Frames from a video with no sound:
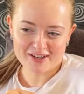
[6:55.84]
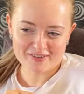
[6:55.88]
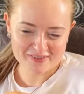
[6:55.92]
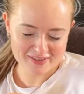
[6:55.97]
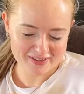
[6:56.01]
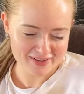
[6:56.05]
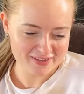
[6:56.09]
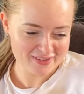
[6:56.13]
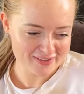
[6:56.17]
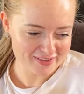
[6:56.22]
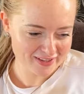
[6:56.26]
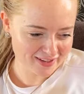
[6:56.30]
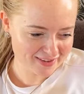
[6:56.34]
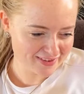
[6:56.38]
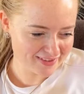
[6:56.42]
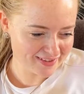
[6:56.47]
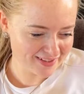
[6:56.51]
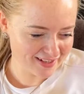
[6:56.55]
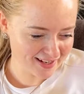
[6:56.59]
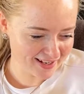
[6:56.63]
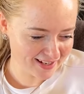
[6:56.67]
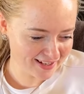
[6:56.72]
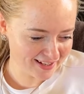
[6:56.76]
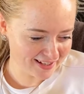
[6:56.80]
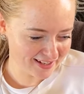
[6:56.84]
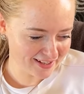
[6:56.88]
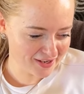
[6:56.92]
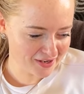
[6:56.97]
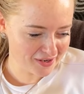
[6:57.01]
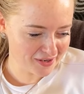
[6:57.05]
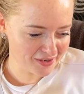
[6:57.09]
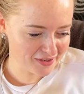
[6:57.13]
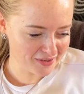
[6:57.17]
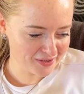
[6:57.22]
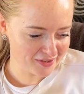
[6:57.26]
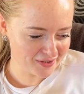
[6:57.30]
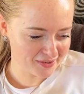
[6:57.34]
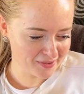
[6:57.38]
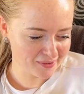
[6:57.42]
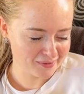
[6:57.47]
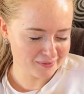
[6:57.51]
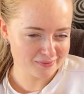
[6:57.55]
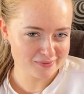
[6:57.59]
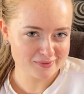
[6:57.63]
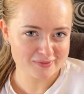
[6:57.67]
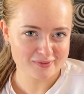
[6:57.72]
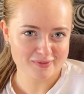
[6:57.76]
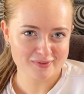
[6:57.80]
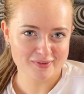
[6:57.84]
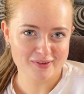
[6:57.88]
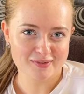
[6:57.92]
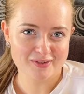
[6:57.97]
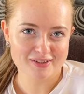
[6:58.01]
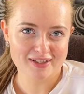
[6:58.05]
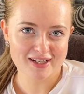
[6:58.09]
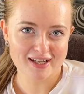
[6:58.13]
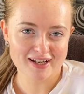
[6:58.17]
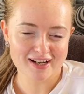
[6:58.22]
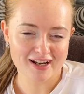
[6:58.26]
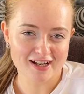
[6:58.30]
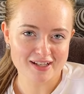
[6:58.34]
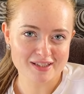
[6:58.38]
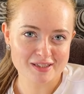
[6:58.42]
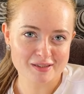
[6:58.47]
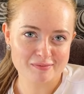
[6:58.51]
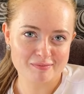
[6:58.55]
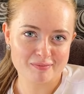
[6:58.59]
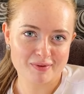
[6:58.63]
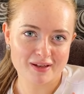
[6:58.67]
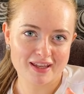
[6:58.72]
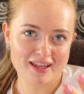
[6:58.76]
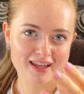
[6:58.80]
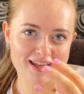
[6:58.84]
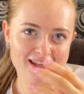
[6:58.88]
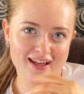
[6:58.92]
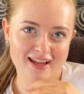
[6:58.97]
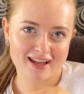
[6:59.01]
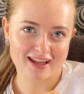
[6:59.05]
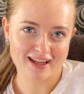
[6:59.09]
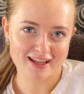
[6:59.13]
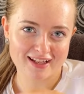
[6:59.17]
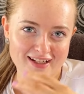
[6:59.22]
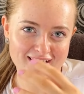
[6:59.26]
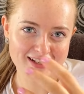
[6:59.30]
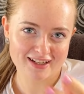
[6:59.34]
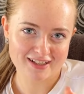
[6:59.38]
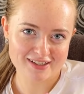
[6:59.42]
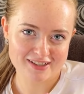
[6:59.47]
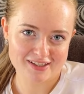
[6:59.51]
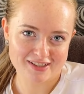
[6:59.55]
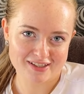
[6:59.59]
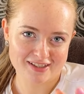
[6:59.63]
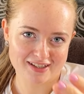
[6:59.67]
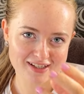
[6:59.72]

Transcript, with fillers: a video the other day of, it was like us speaking English